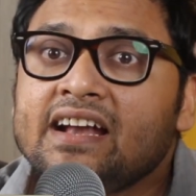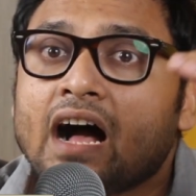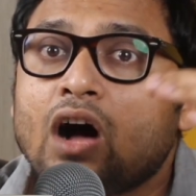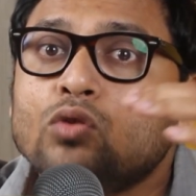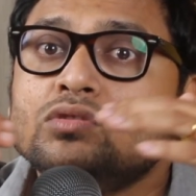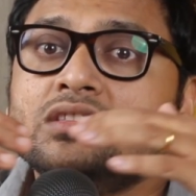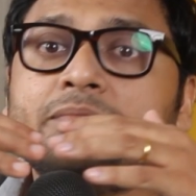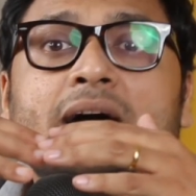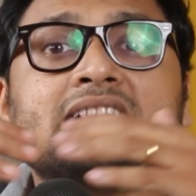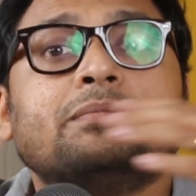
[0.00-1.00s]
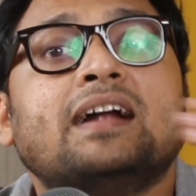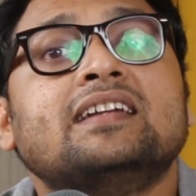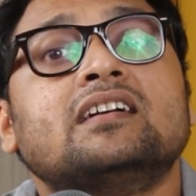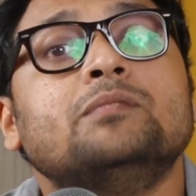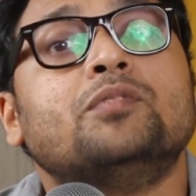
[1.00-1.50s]
down the
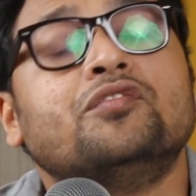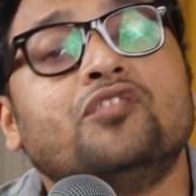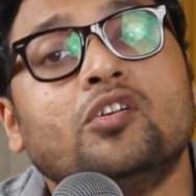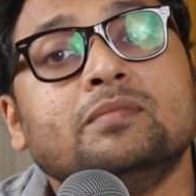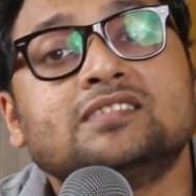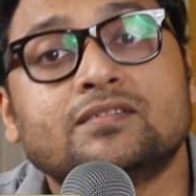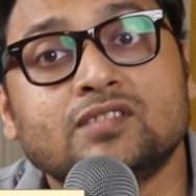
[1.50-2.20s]
mathematical performance